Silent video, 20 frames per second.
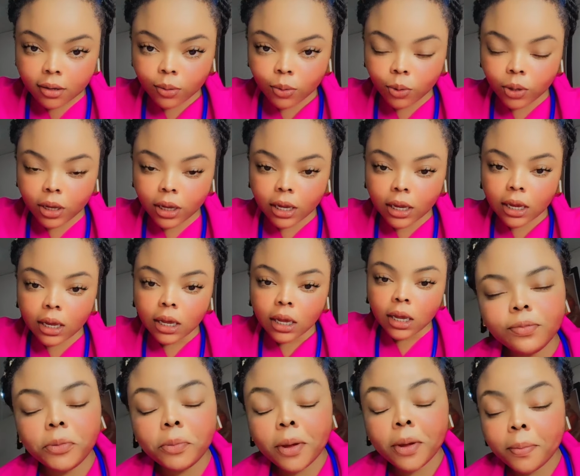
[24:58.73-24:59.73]
Okay,
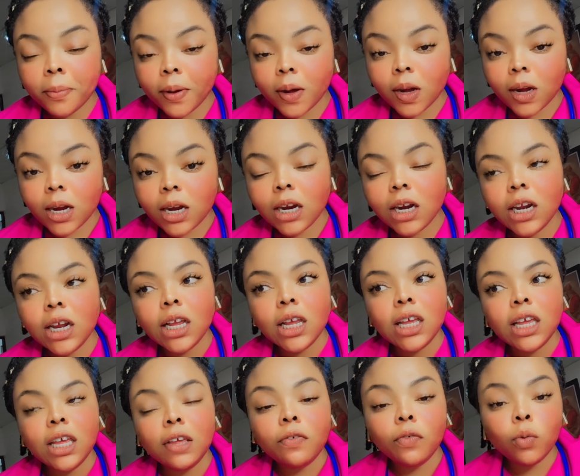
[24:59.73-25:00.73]
remember,
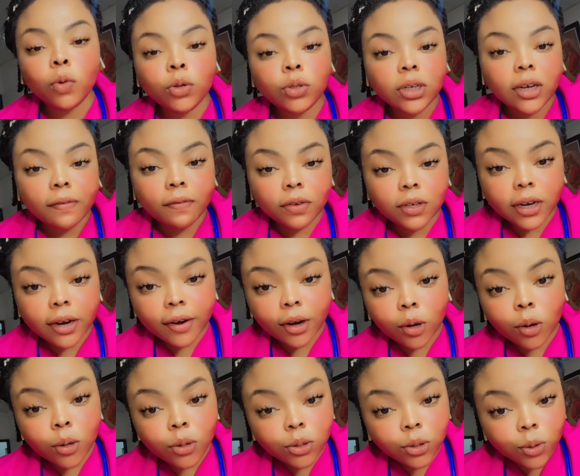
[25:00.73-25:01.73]
if you want to have a
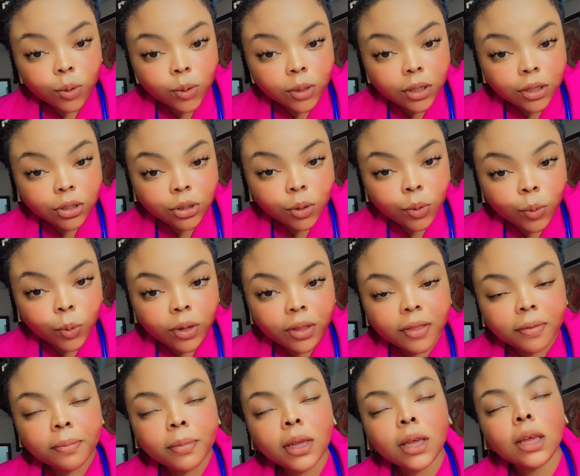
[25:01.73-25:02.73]
direct consultation
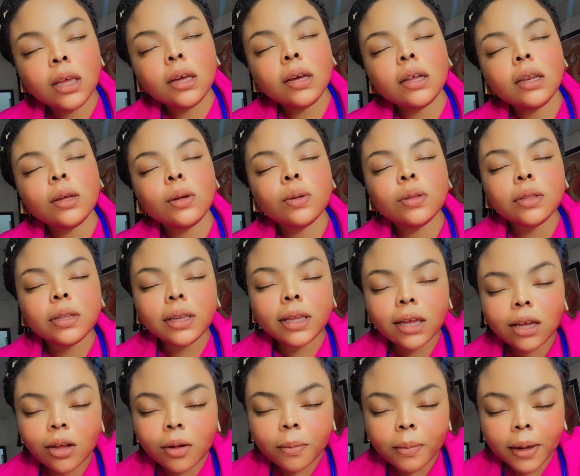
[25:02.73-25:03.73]
with me, click on the
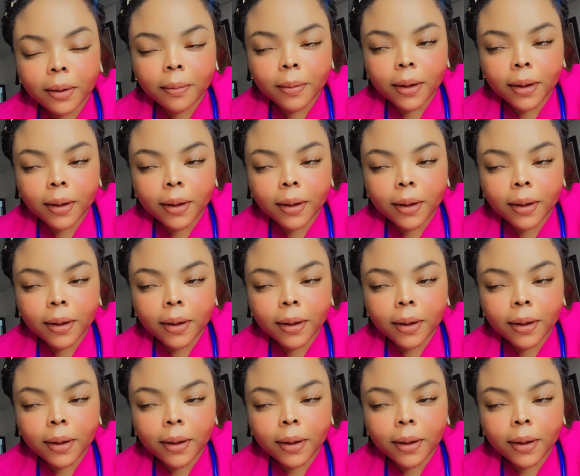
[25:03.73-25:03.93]
link on my